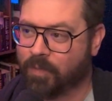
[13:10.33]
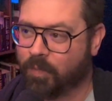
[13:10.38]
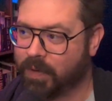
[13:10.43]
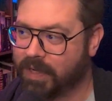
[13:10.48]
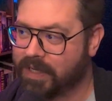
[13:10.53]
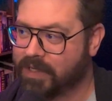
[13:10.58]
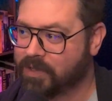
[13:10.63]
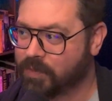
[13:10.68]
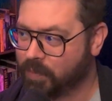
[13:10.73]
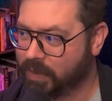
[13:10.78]

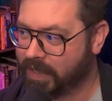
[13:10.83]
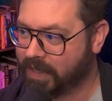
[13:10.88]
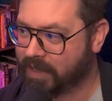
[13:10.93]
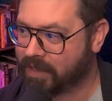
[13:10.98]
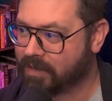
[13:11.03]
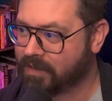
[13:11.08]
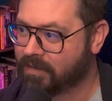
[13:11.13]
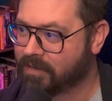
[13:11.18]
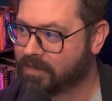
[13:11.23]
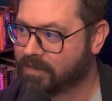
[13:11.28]
week to
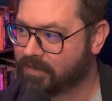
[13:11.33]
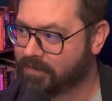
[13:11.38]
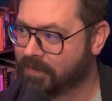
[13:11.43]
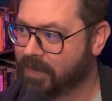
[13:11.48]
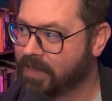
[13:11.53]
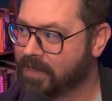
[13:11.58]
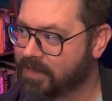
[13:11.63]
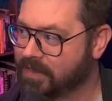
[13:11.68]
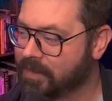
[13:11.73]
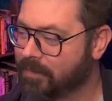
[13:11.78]
week to
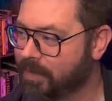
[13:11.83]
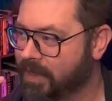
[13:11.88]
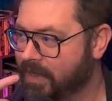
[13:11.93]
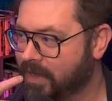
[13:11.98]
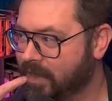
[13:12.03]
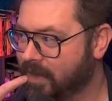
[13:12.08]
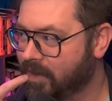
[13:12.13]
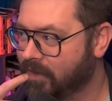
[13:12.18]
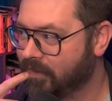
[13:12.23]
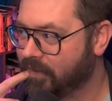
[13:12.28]
find somebody
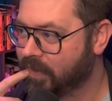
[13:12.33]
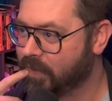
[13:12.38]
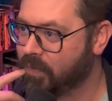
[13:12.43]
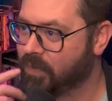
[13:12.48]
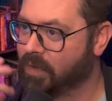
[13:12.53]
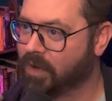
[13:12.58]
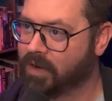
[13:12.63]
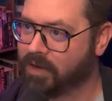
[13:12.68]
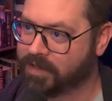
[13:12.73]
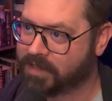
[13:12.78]
to
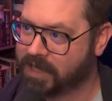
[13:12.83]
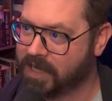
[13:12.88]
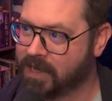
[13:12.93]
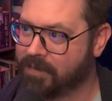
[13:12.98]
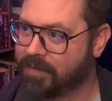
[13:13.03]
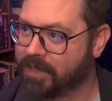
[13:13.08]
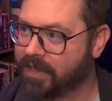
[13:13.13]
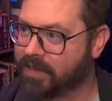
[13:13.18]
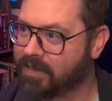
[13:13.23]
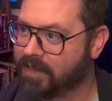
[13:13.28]
interview on a
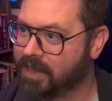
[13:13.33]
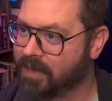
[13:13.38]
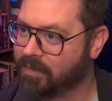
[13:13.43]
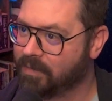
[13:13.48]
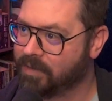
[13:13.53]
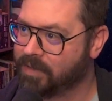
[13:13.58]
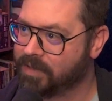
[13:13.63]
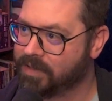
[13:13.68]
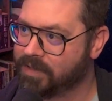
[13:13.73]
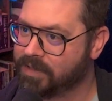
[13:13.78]
topic that
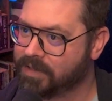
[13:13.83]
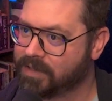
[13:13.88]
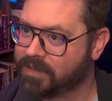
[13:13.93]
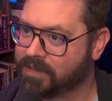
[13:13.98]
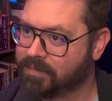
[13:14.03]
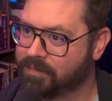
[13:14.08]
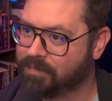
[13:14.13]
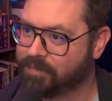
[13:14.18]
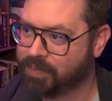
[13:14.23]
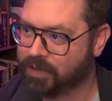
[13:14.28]

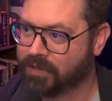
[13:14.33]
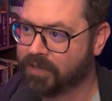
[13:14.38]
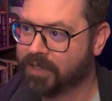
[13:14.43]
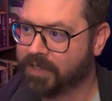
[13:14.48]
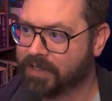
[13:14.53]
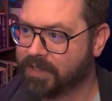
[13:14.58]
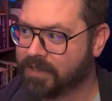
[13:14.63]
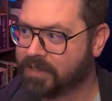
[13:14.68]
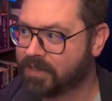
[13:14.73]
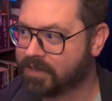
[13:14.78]
was
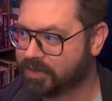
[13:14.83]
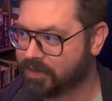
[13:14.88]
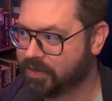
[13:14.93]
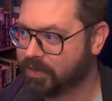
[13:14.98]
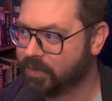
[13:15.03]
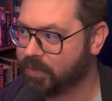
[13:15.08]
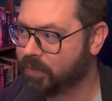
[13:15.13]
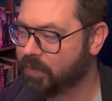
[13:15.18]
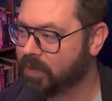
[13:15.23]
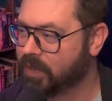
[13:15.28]
pertinent
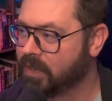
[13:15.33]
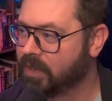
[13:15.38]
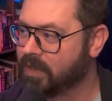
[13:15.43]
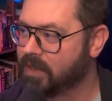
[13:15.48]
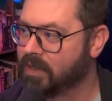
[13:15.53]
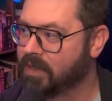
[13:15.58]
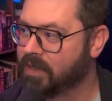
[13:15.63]
to